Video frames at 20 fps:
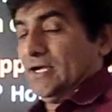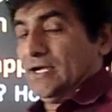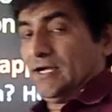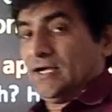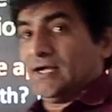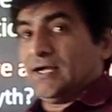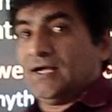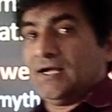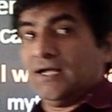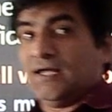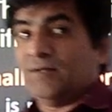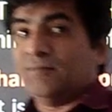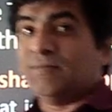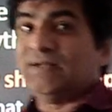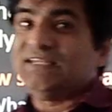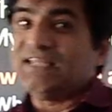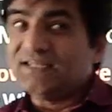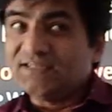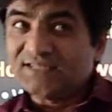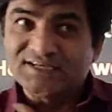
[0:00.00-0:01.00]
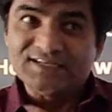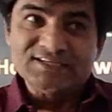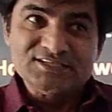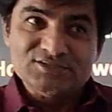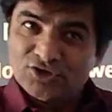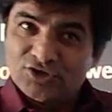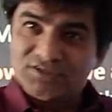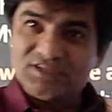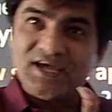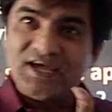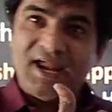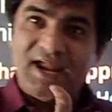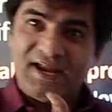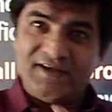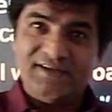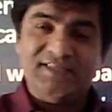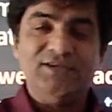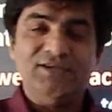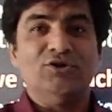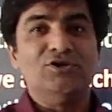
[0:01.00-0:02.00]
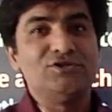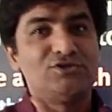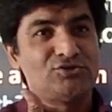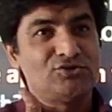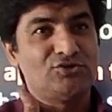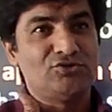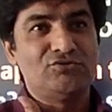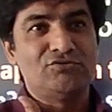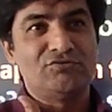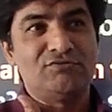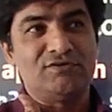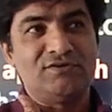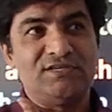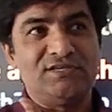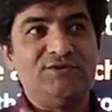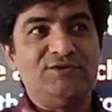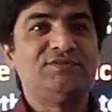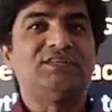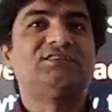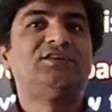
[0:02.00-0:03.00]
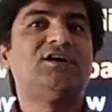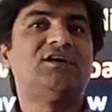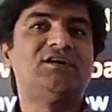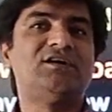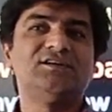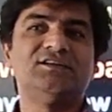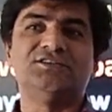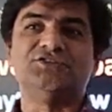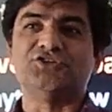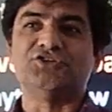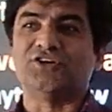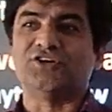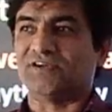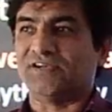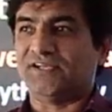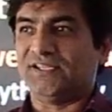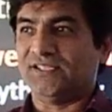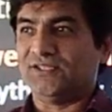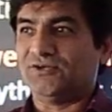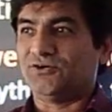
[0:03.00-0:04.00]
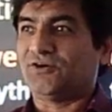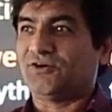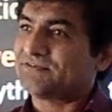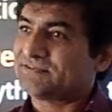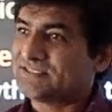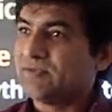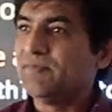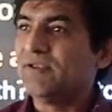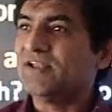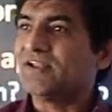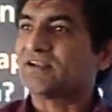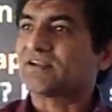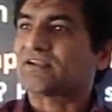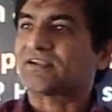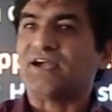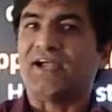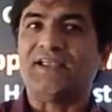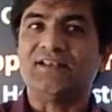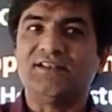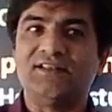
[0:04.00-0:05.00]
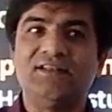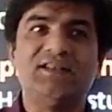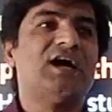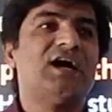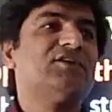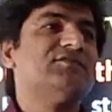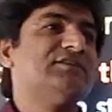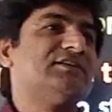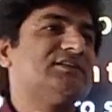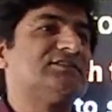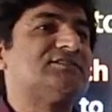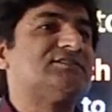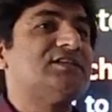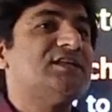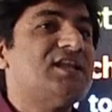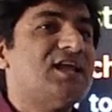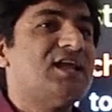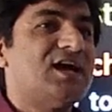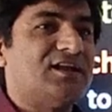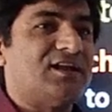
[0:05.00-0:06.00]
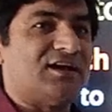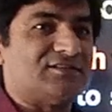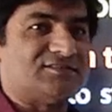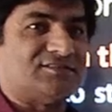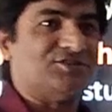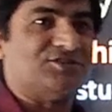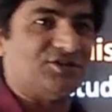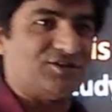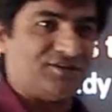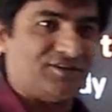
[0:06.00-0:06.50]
But then that is not the end. He also gives a third journey of a similar kind. Now it is Dinanath's journey.